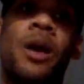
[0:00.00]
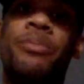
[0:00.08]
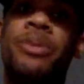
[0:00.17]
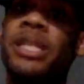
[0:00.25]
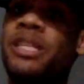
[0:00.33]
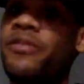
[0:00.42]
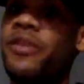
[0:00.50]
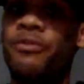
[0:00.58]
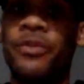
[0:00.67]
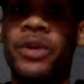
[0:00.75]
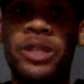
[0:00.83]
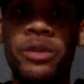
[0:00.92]
please feel
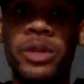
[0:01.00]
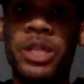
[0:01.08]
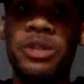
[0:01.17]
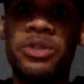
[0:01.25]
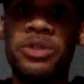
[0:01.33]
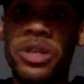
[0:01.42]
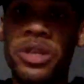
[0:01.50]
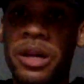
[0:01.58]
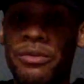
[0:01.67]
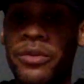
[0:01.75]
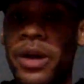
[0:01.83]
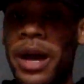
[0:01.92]
free to excuse yourself
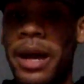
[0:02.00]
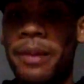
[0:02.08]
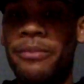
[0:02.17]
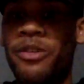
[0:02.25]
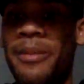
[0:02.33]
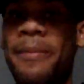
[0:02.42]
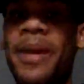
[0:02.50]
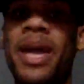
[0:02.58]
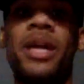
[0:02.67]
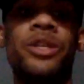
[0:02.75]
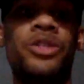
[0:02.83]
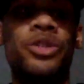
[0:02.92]
from my
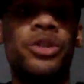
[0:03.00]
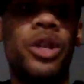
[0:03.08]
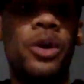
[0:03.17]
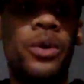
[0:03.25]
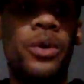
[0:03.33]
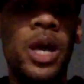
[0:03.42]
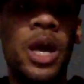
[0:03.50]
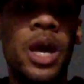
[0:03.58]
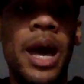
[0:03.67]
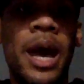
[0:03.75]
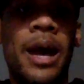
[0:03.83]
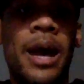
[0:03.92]
page, you know.
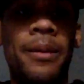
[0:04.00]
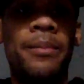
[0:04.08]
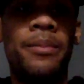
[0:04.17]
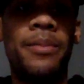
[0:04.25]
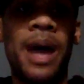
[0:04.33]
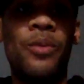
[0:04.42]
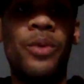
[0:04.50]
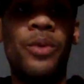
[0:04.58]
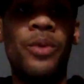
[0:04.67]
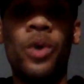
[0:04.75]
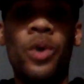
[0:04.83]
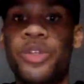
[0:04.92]
I
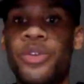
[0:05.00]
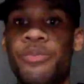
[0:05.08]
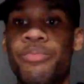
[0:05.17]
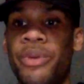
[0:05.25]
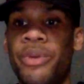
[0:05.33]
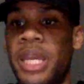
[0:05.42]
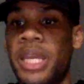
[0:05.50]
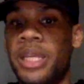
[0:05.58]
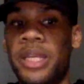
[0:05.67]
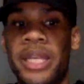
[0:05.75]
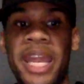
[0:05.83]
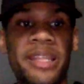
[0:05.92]
wouldn't want to bring
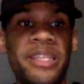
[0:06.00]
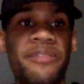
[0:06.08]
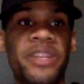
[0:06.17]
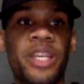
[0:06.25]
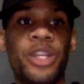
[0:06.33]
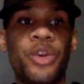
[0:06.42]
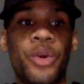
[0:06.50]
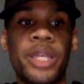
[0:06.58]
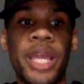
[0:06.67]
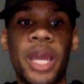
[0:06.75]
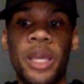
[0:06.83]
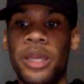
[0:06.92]
any negativity to your
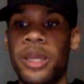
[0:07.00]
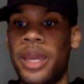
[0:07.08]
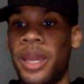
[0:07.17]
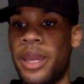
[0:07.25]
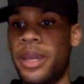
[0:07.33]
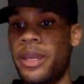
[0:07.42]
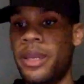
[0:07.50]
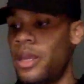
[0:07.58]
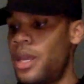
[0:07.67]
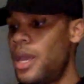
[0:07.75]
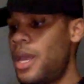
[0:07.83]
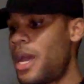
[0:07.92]
day, and
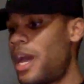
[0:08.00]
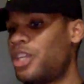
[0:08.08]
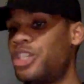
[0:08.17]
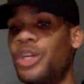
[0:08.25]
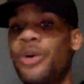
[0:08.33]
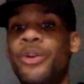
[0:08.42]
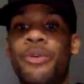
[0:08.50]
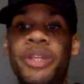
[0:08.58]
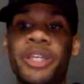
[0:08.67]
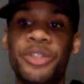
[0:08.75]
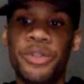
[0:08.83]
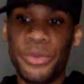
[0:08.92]
I sure don't
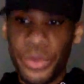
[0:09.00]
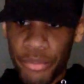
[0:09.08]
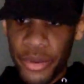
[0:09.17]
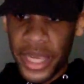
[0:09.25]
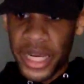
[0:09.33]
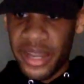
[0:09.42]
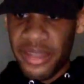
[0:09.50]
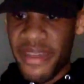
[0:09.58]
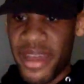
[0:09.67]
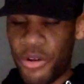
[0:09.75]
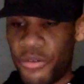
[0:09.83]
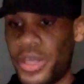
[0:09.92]
need you bringing any of
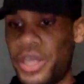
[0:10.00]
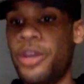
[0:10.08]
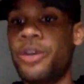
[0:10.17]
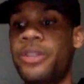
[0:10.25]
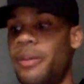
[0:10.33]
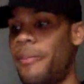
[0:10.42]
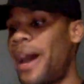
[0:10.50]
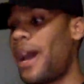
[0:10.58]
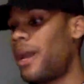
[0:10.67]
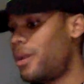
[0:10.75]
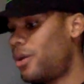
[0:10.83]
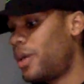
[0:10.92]
that over here to mine,
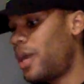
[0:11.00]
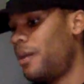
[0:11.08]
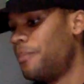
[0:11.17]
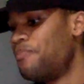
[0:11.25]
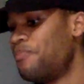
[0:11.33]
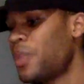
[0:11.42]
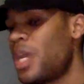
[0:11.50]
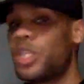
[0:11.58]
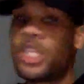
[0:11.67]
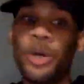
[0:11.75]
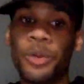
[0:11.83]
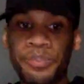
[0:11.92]
okay?
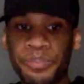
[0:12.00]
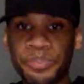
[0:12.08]
So,